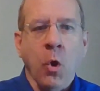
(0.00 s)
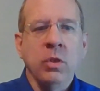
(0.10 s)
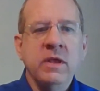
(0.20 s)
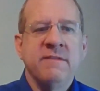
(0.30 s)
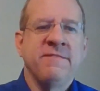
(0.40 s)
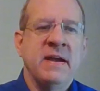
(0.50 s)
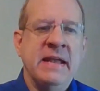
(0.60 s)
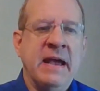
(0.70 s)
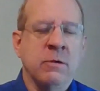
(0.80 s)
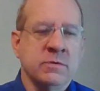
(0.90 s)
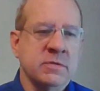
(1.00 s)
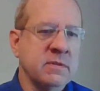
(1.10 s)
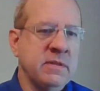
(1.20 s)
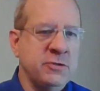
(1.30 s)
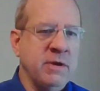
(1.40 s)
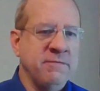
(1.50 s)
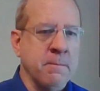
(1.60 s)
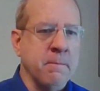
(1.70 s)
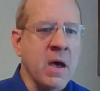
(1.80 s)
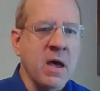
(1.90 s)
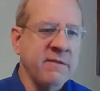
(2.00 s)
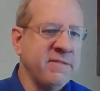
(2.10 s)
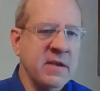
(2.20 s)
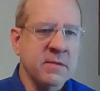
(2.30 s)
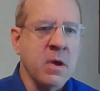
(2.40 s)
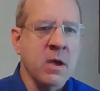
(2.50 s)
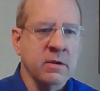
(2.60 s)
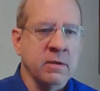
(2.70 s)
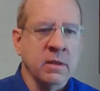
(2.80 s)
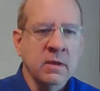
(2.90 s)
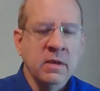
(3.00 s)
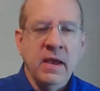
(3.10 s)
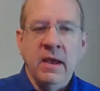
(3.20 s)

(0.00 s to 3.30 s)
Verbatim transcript: only to find out that you have to modify the model